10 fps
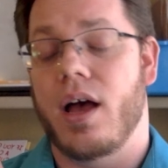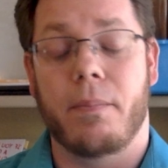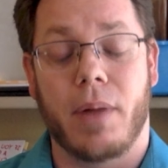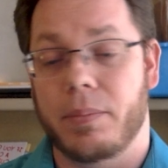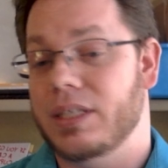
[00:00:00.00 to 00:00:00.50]

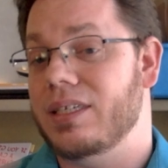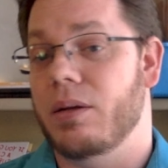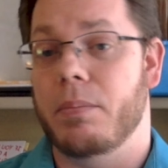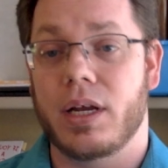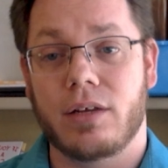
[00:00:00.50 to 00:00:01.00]
might be still
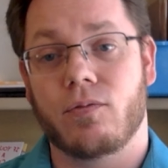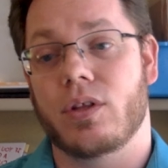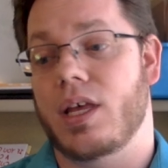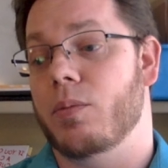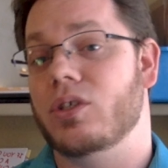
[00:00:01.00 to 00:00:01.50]
muddy for
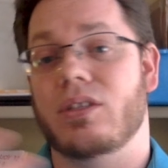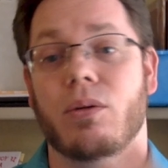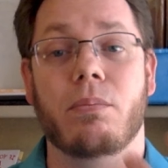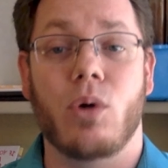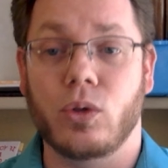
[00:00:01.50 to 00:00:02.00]
them or still
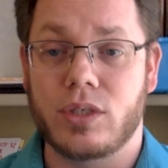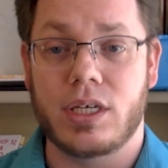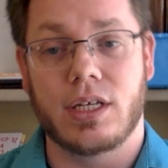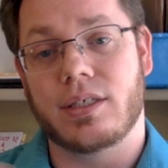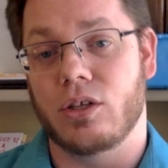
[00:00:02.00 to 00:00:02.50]
molten
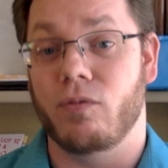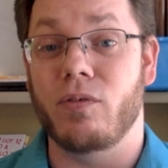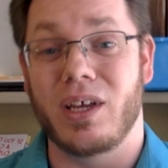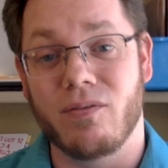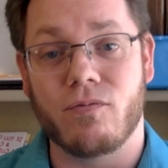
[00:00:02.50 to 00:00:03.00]
and still
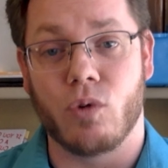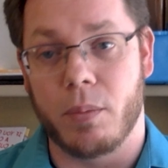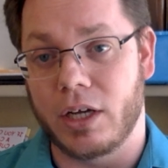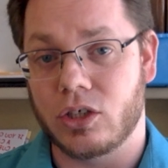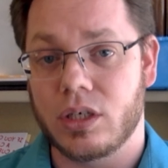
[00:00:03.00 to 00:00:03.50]
in
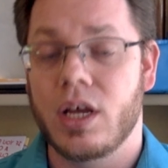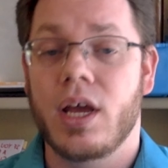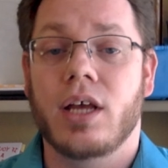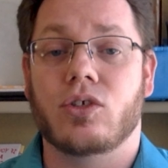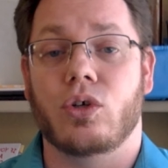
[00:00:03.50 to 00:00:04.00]
formation,
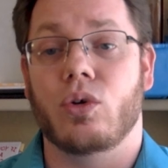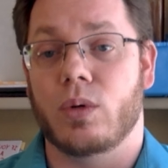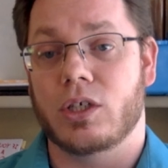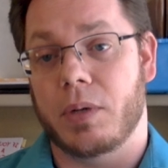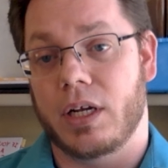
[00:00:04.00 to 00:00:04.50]
so you don't want
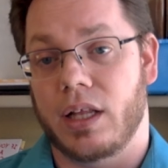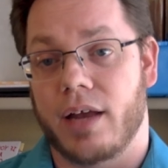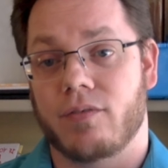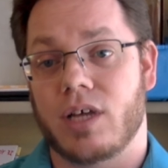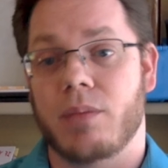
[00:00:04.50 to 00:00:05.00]
to spend a lot
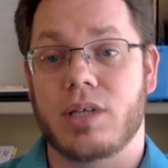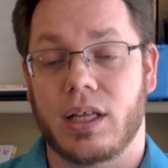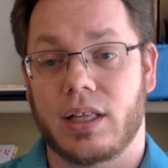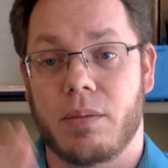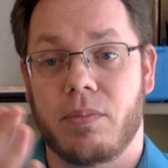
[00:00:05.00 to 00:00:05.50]
of time
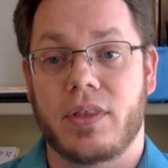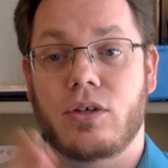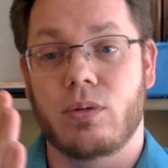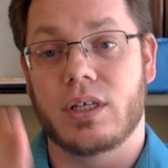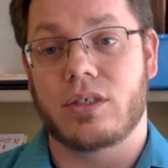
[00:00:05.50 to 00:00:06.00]
telling them
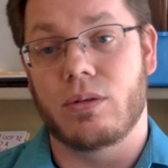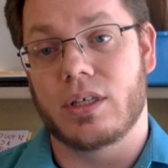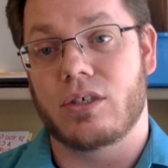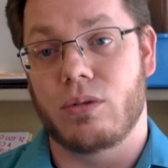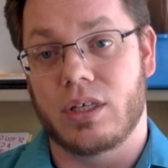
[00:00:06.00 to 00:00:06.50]
do this, do
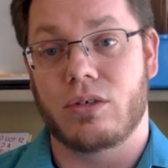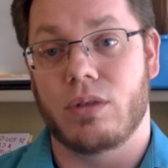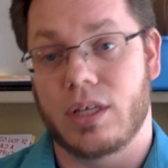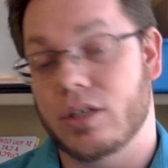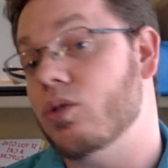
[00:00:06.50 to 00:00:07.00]
this, do this, do
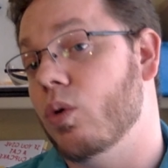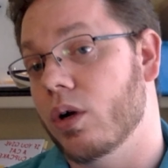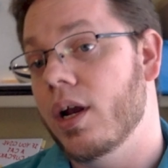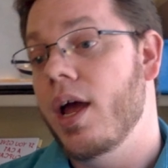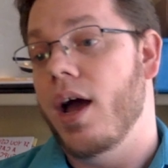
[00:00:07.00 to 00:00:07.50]
this,
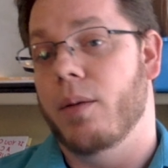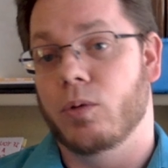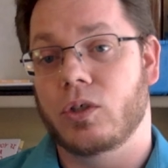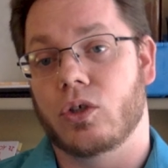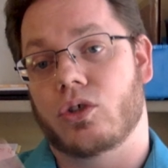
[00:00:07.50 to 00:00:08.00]
or
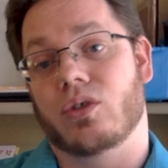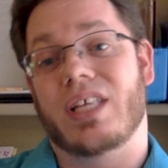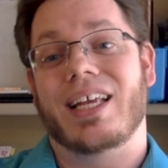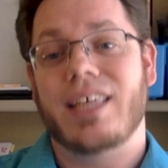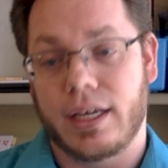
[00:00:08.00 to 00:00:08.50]
research shows
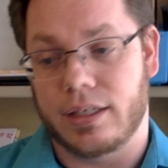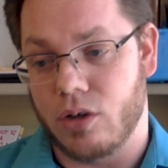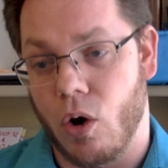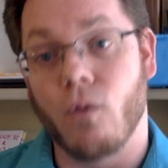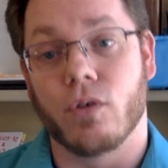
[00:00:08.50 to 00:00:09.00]
that takes
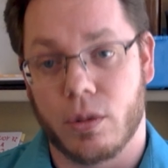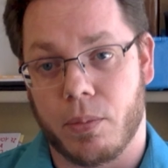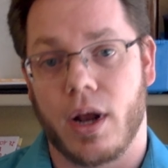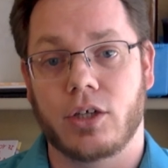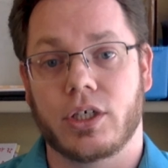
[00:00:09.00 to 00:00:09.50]
over the
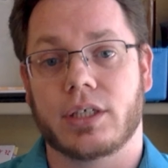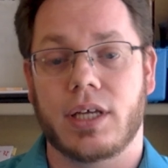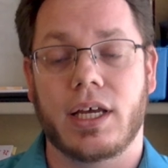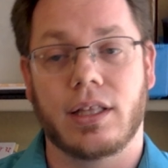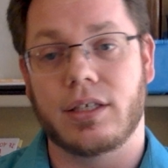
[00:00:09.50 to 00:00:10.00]
project
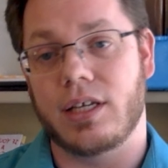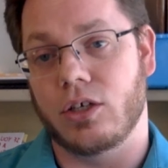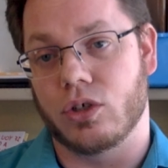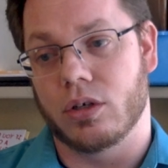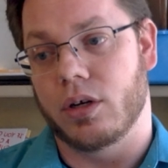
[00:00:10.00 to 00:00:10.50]
and the
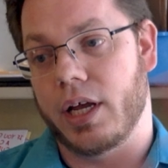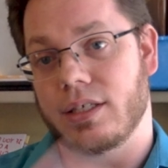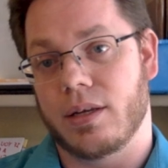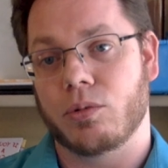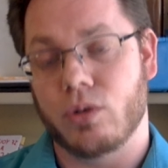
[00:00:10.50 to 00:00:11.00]
teacher
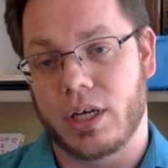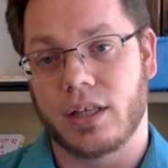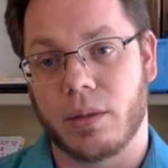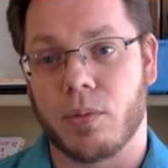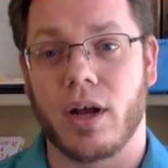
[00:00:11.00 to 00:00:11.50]
ends up creating
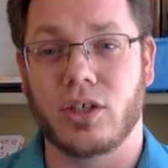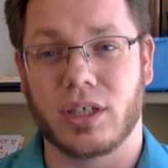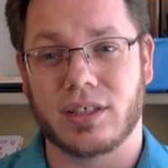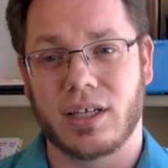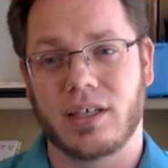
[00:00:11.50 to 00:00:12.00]
the
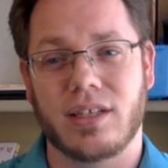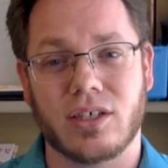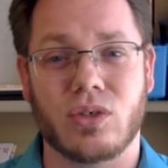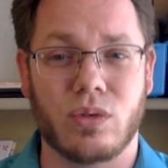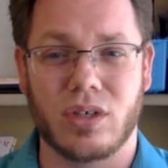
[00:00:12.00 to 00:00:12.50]
project and the
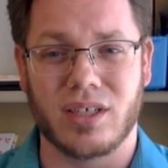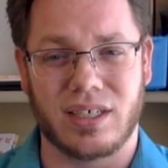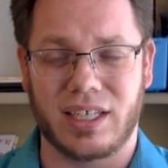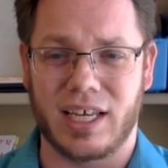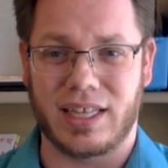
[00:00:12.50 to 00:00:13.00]
student
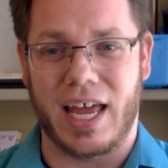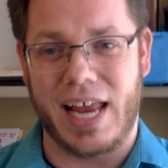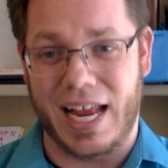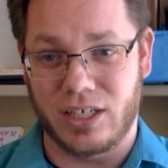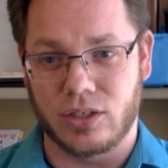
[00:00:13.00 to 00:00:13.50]
doesn't get that
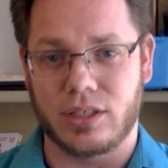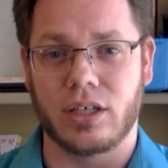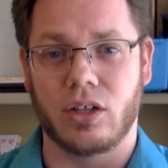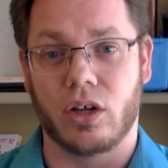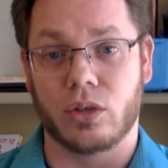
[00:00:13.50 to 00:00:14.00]
agency
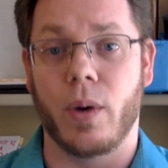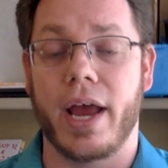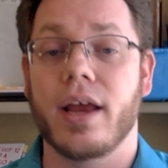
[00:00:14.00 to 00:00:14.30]
along the way.